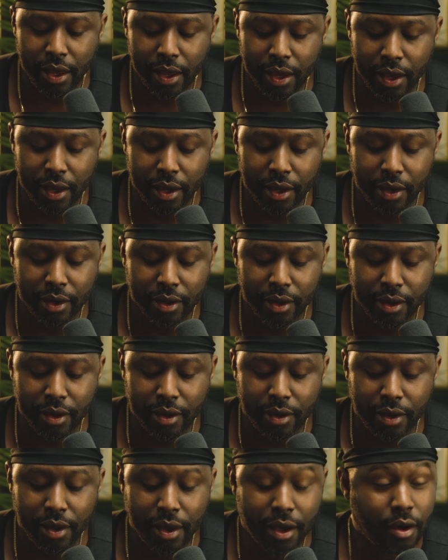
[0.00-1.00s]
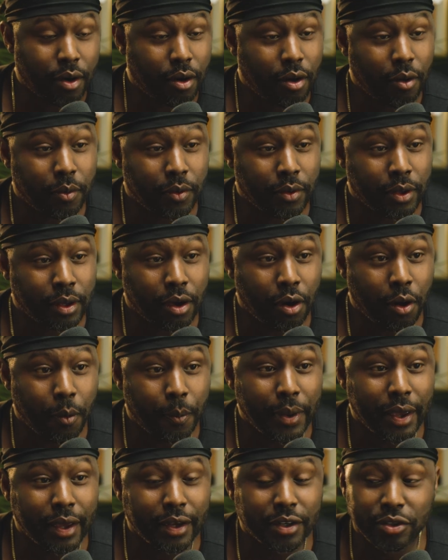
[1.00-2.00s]
and
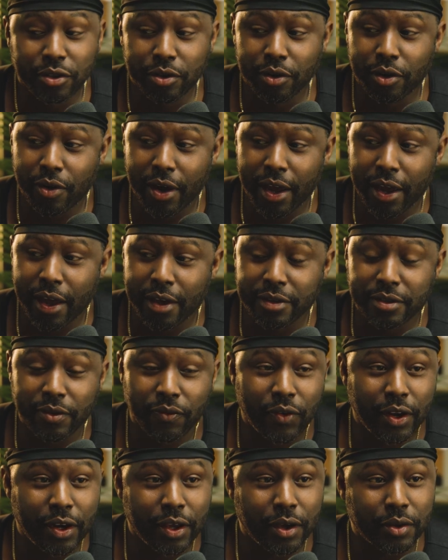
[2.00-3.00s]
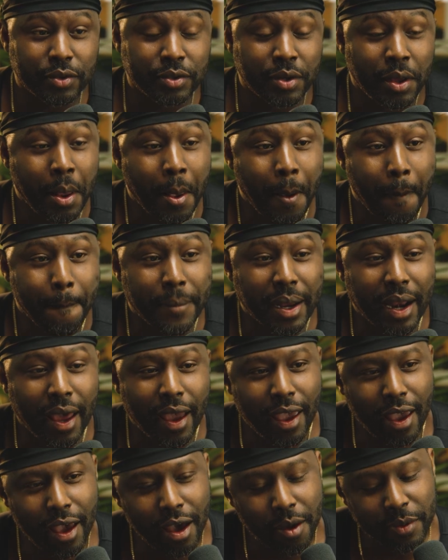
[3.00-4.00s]
hoping to crank out some videos. But
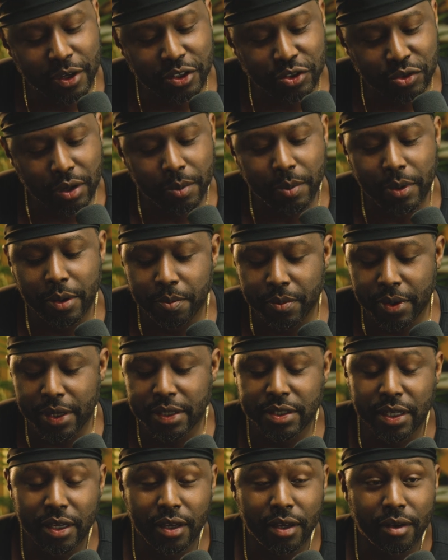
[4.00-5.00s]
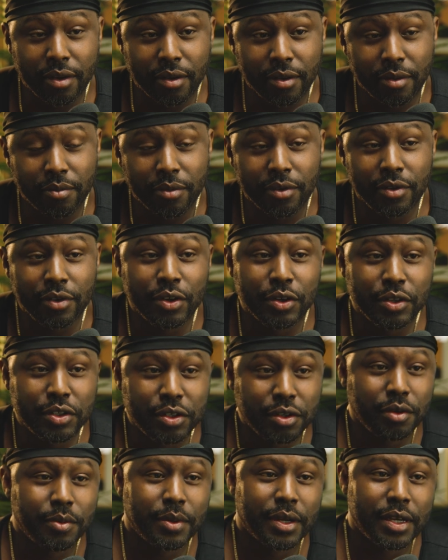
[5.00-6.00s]
I am extremely busy.
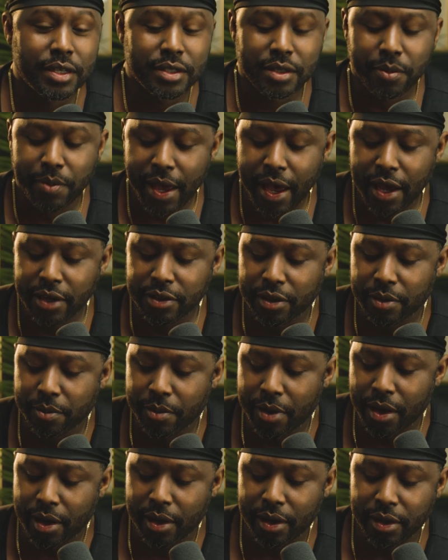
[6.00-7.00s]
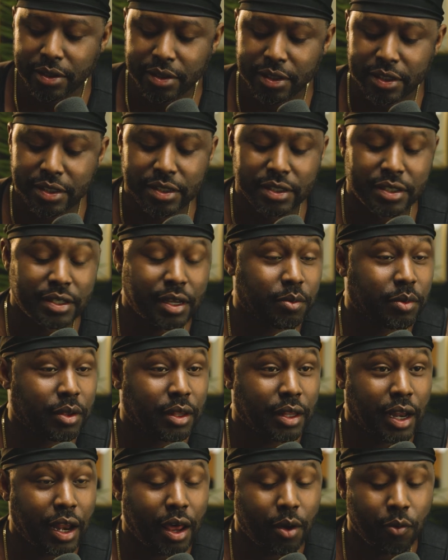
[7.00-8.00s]
YouTube is a passion of mine. This is
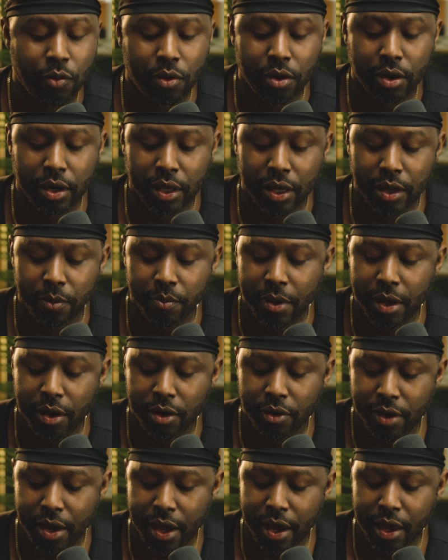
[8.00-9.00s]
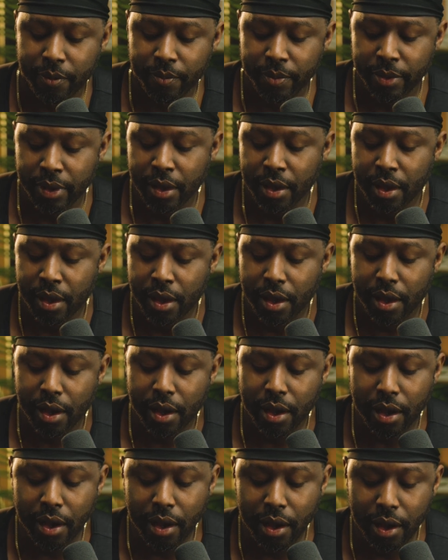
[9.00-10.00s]
something that I want to get better at.
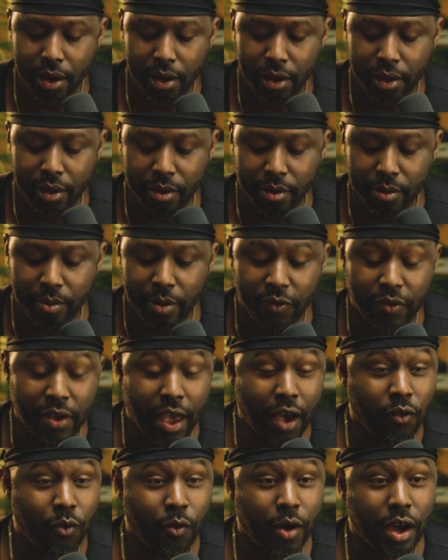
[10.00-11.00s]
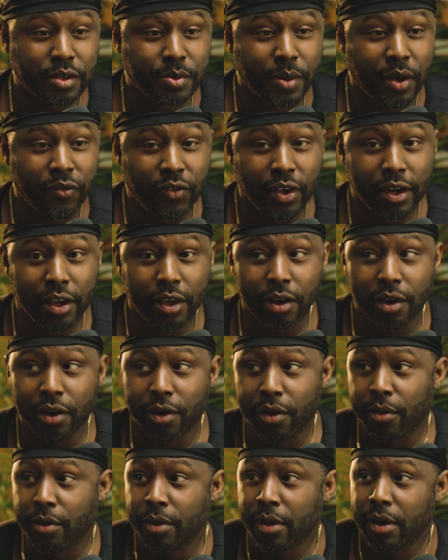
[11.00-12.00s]
If you haven't watched my
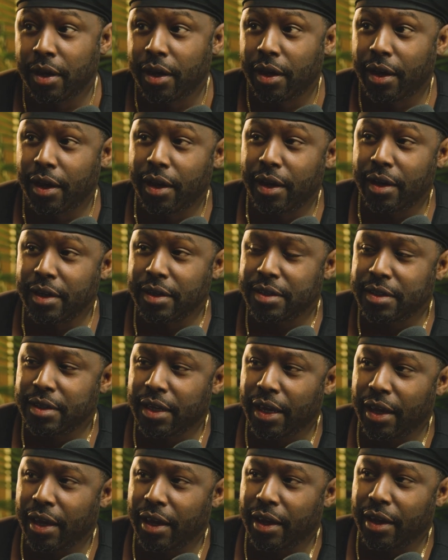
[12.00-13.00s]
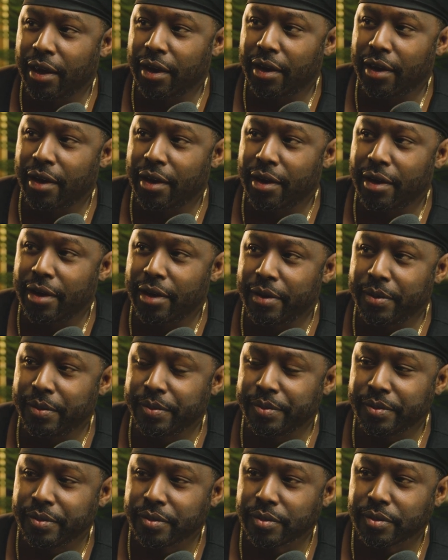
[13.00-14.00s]
video saying
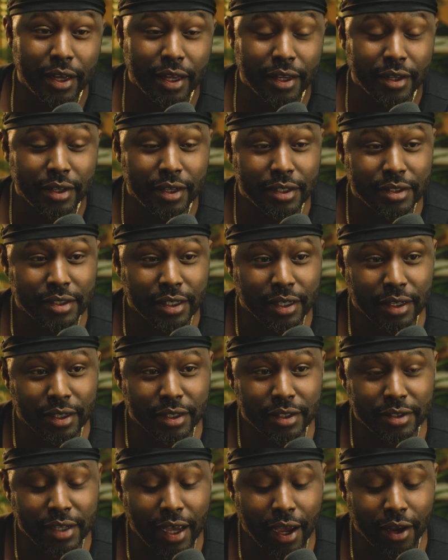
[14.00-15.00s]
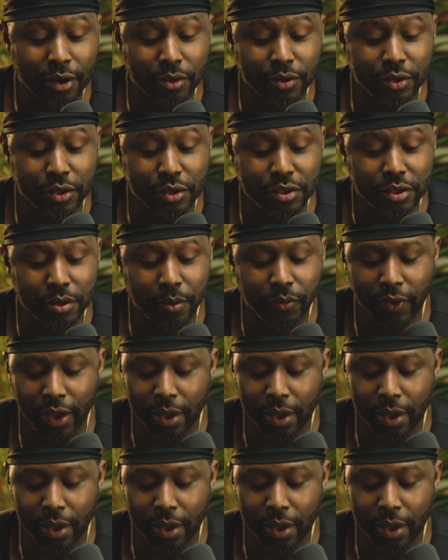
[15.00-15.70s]
it's titled YouTube